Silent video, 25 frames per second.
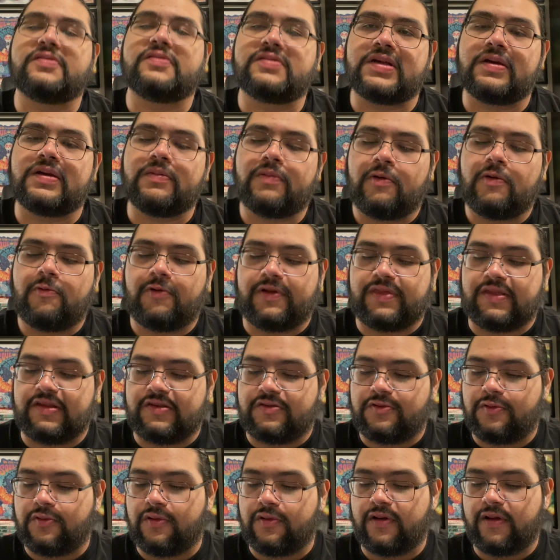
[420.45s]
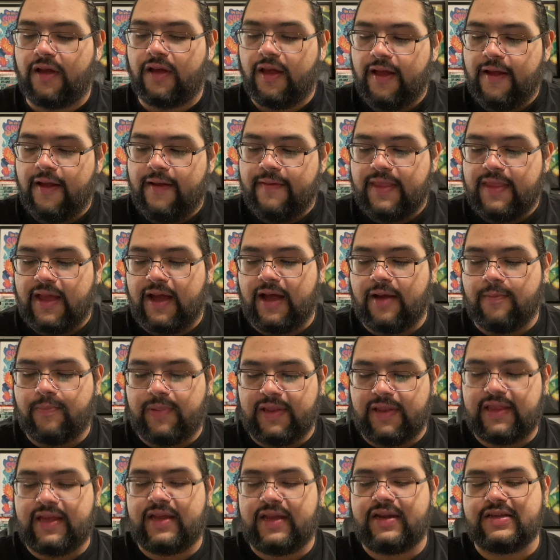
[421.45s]
them with his sword.
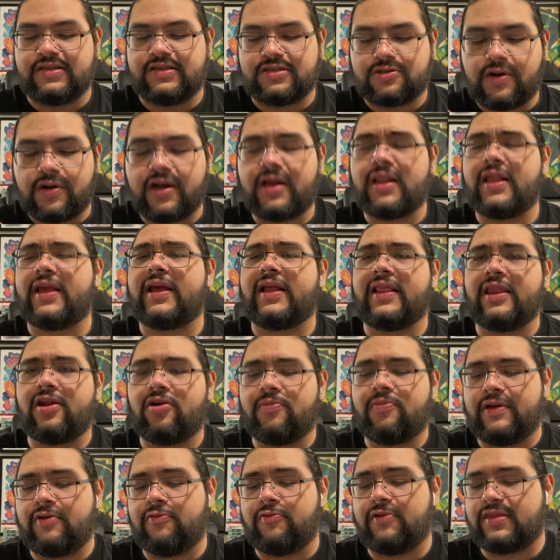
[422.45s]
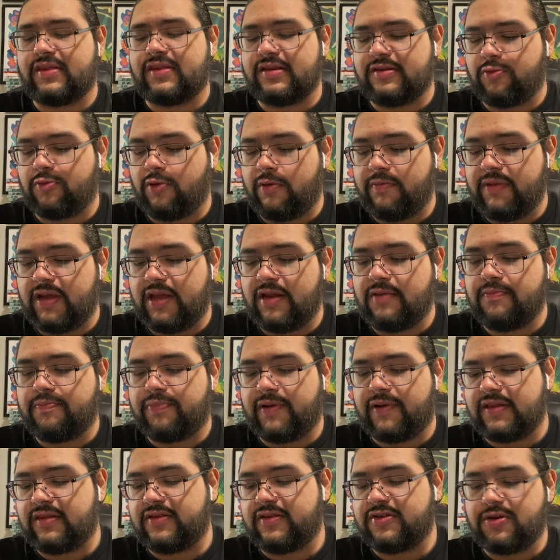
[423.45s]
Bêlit is struggling a little bit with this woman,
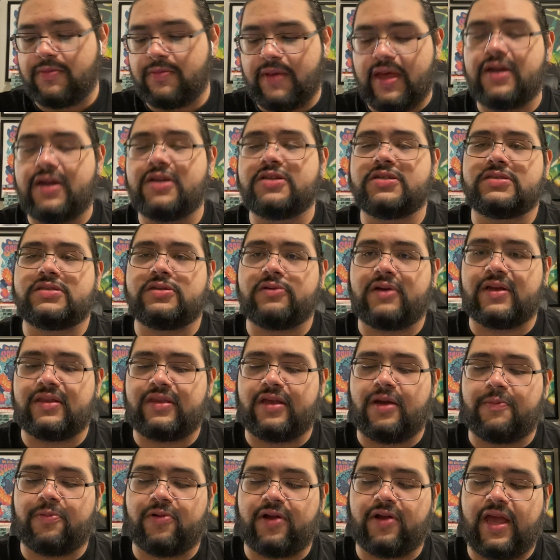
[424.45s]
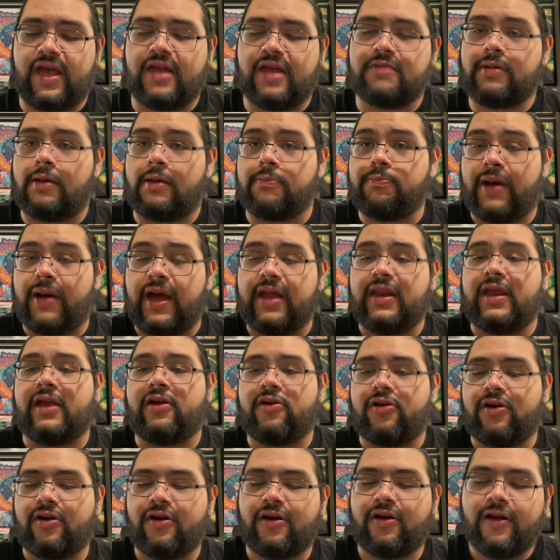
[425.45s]
but she manages to get the upper hand by biting
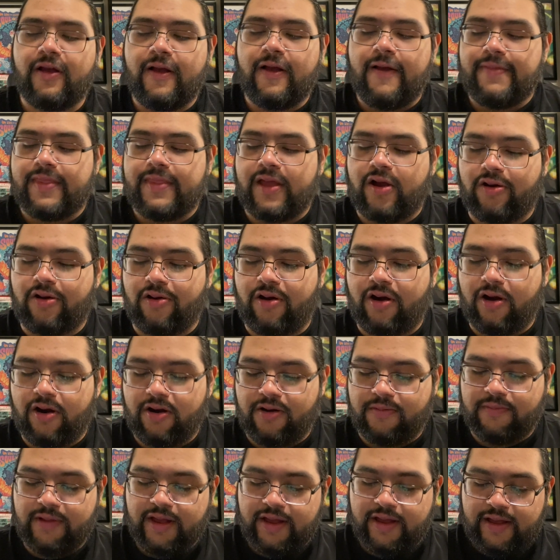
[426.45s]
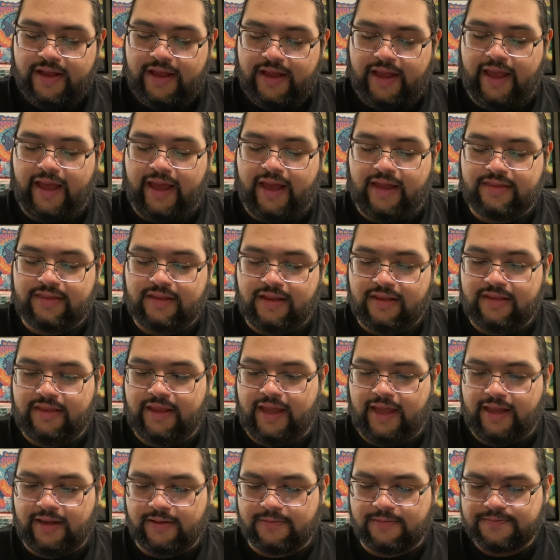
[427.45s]
her arm, and
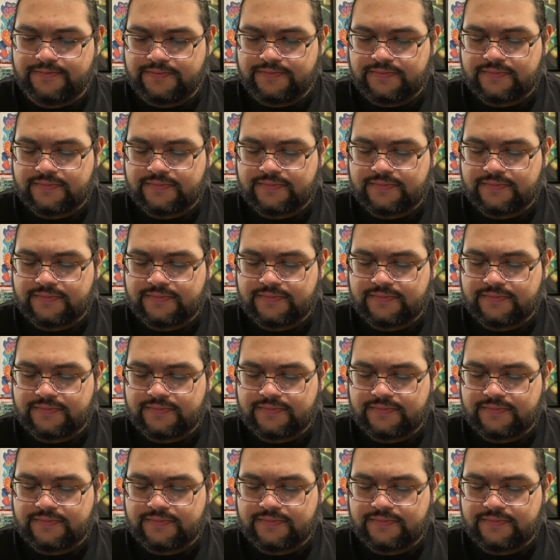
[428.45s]
then